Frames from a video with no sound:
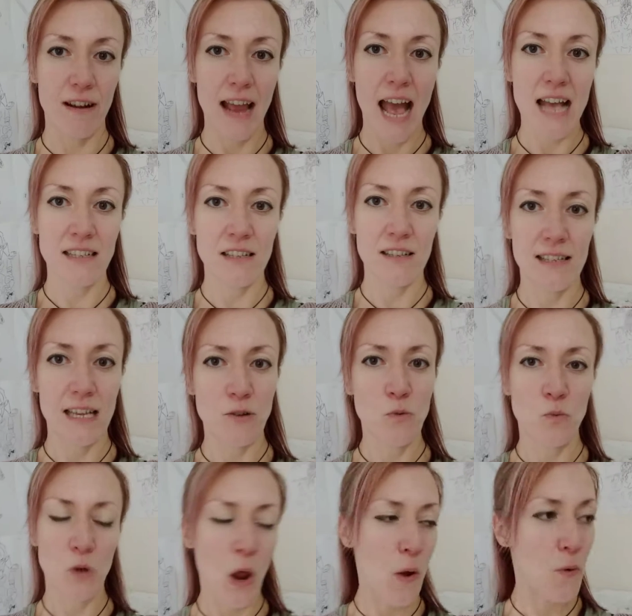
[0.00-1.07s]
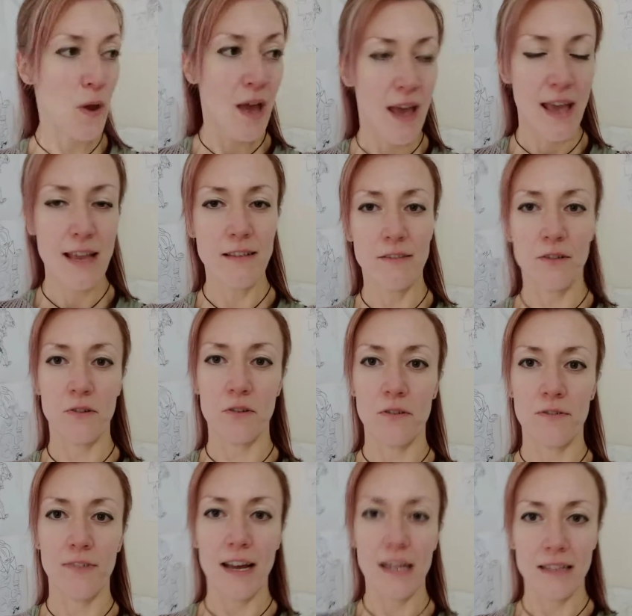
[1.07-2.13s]
It hasn't said, oh no, here's the good
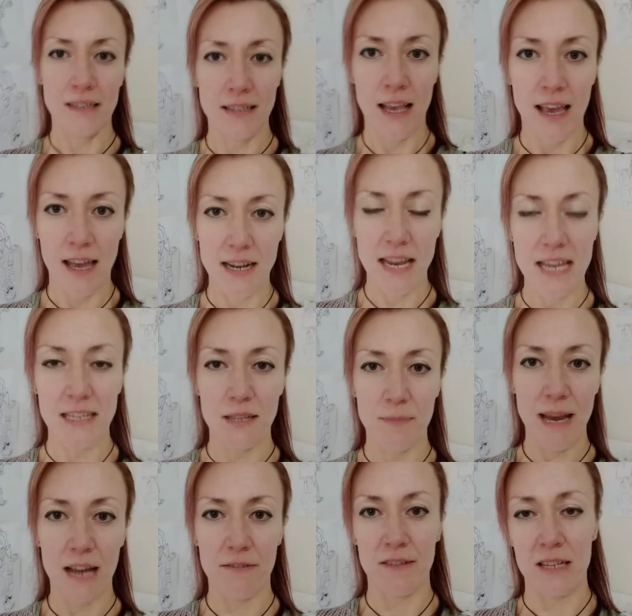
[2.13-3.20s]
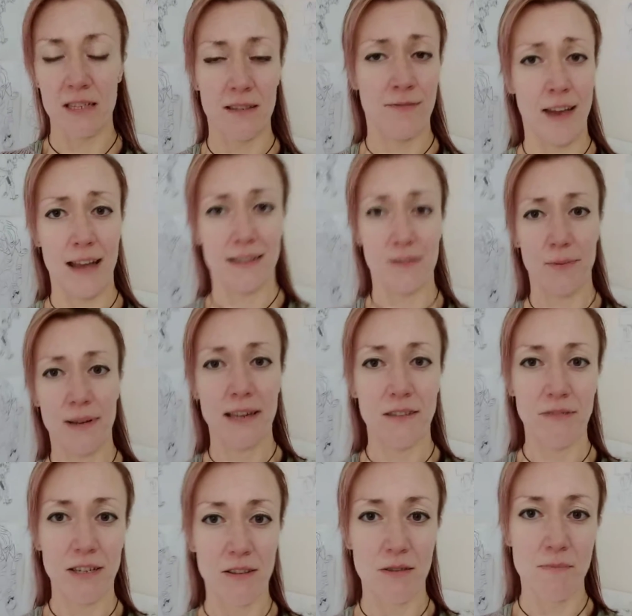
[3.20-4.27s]
fats and here's the bad fats. We'll get
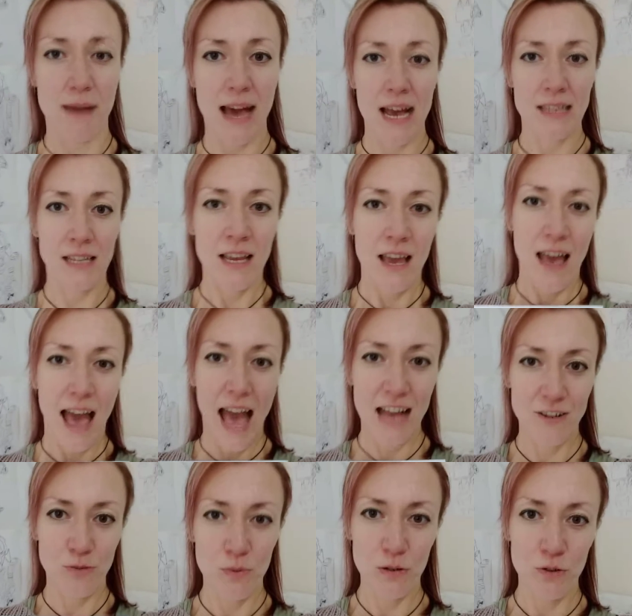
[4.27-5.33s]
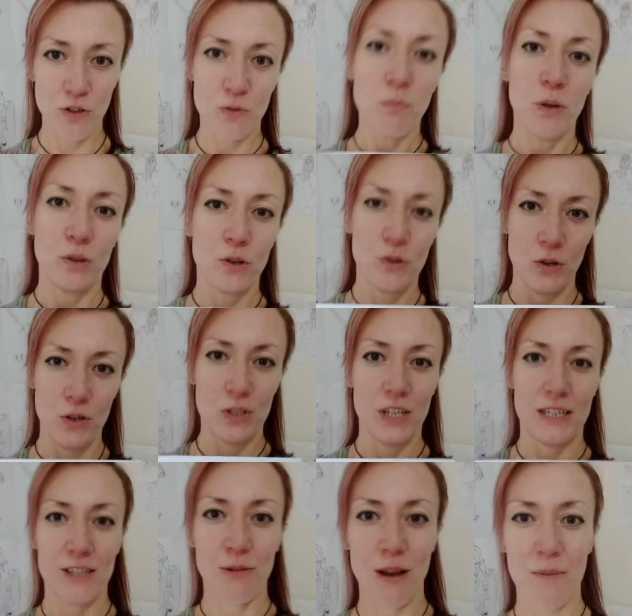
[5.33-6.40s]
rid of the bad and we'll just put the good
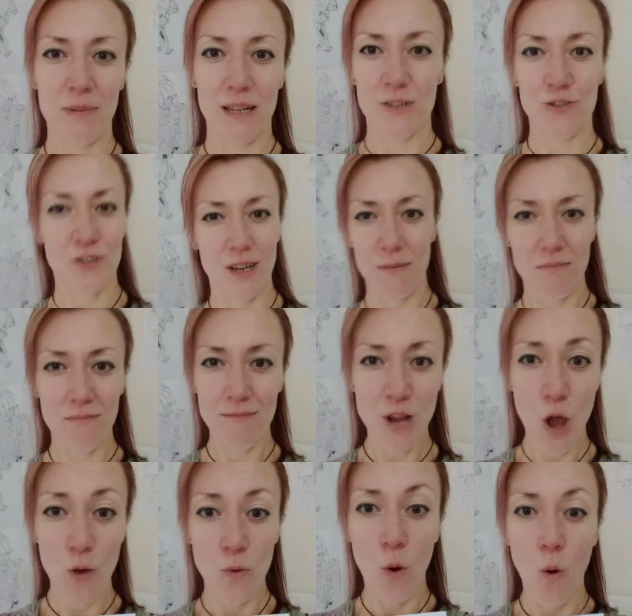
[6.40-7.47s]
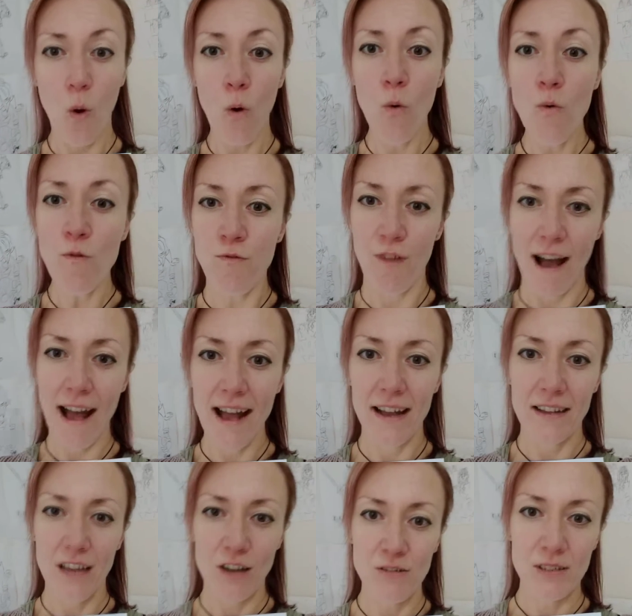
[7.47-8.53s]
into our bloodstream. No, all
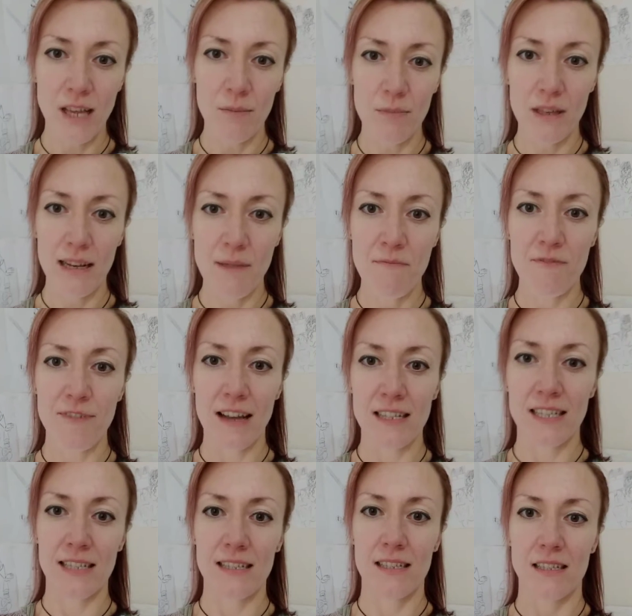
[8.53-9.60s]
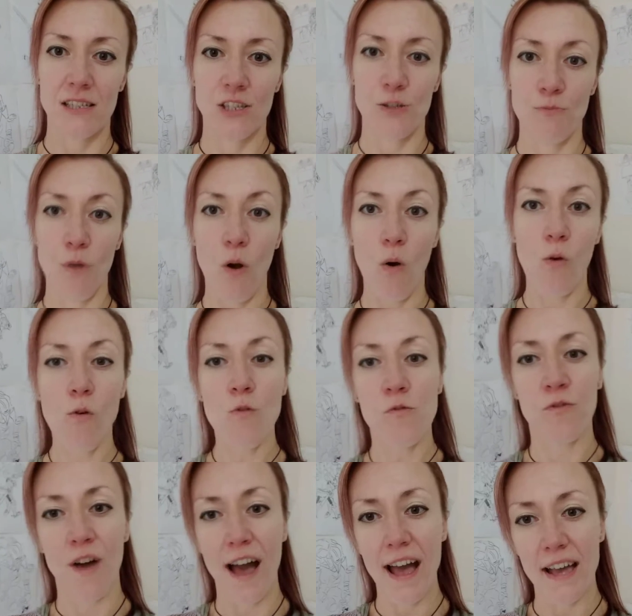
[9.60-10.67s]
fat goes up the lymphatic system. All
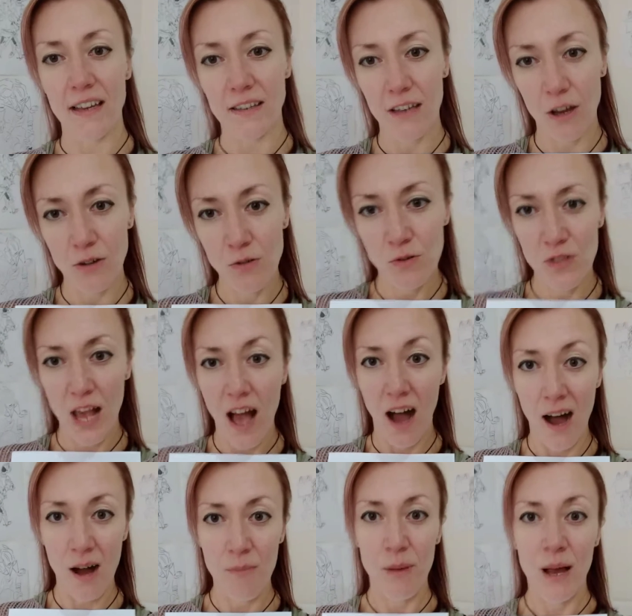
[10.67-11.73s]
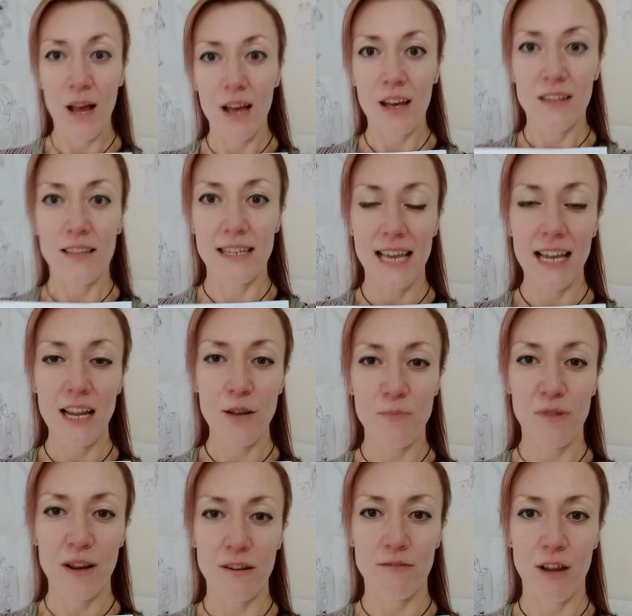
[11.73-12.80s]
fat goes up the yellow
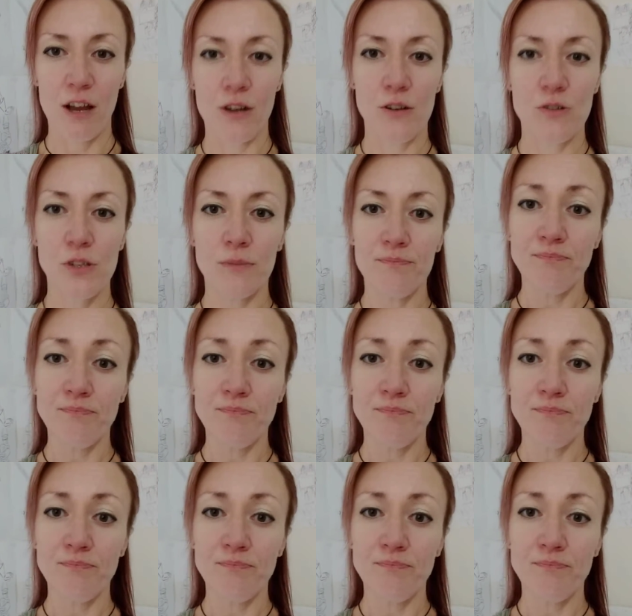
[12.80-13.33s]
brick road